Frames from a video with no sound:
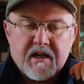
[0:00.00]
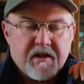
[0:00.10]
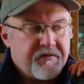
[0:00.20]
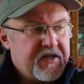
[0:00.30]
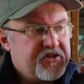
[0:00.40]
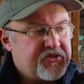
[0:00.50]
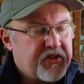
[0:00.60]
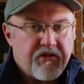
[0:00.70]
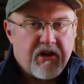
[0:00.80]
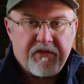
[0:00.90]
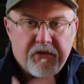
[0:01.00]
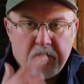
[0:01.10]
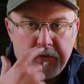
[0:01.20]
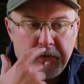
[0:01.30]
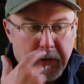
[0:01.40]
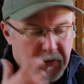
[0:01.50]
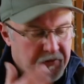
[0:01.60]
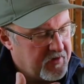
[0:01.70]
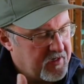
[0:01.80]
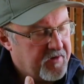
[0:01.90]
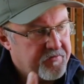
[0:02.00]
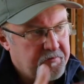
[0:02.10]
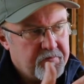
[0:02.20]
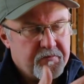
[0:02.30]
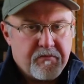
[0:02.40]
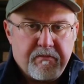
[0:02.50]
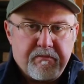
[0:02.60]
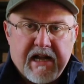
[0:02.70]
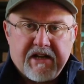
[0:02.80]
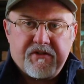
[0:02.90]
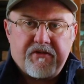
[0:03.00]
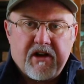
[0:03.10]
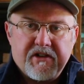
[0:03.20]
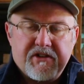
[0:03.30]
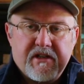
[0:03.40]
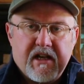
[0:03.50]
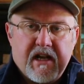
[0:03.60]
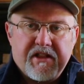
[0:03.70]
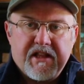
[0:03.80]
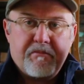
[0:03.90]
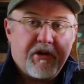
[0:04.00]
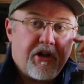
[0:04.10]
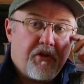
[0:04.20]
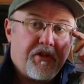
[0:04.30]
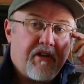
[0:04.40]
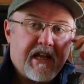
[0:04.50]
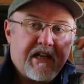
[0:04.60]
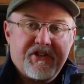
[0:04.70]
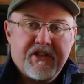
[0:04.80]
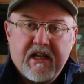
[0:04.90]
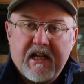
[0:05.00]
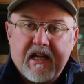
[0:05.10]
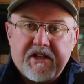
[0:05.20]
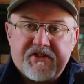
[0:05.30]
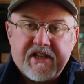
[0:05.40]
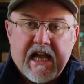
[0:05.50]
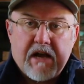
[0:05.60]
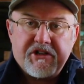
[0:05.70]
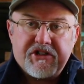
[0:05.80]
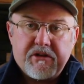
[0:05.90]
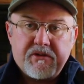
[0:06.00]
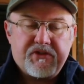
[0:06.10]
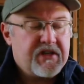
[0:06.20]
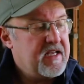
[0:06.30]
features of the rifle, kind of from back to front, and then put it on the range and see how it shoots.